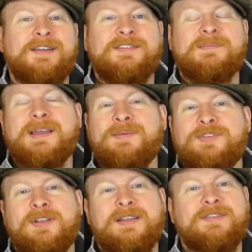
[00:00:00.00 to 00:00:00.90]
Sometimes
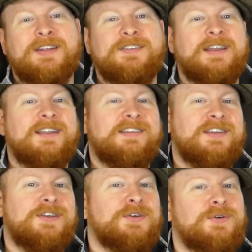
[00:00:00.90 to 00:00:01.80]
they'll even extend it to
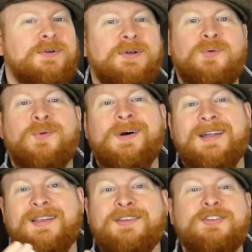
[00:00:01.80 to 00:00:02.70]
noon,
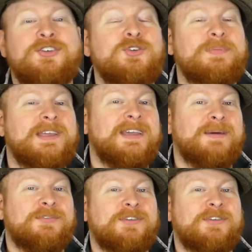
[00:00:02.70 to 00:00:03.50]
1, 2 p.m.